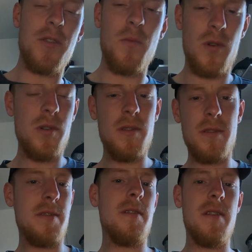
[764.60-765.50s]
you
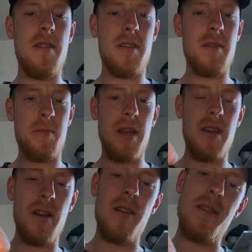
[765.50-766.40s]
want,
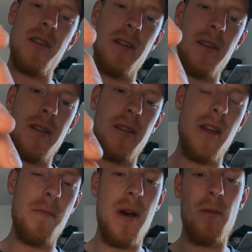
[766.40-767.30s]
depending on the
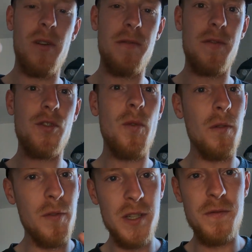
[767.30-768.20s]
amount of strong
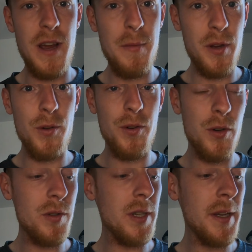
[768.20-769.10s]
fuzzy fiber you're
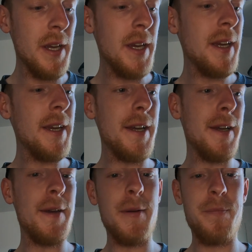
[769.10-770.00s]
using,
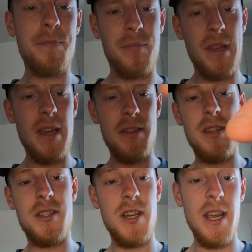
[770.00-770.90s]
and the
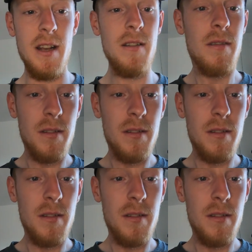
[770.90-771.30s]
tail.